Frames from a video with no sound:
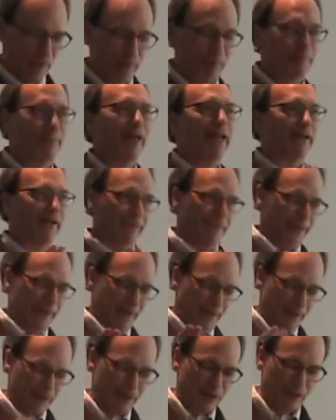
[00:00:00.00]

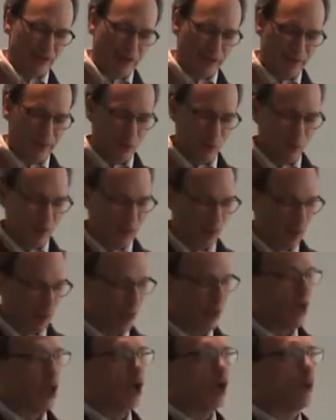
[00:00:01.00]
benefits, if you will,
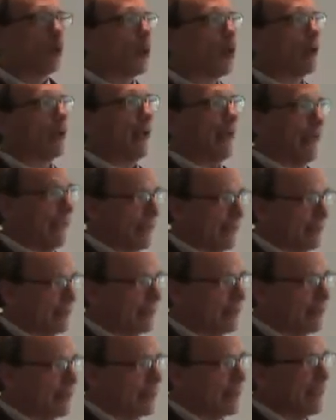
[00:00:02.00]
where
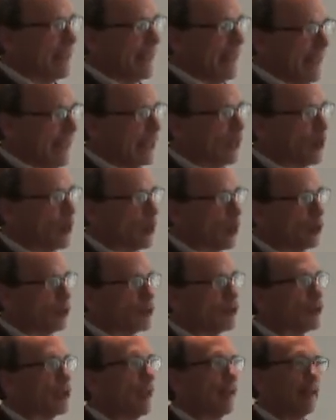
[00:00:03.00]
N
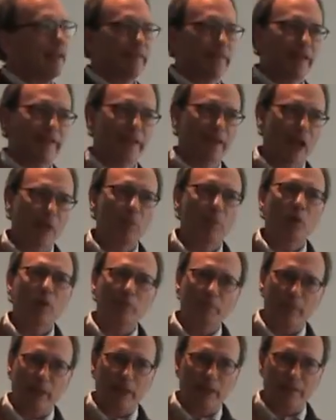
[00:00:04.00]
equals the number
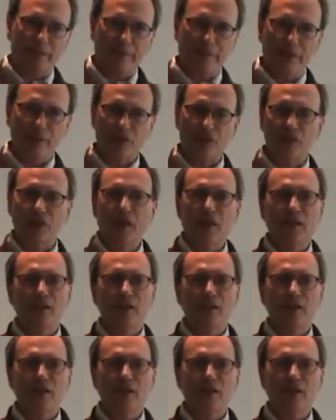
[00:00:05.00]
of benefits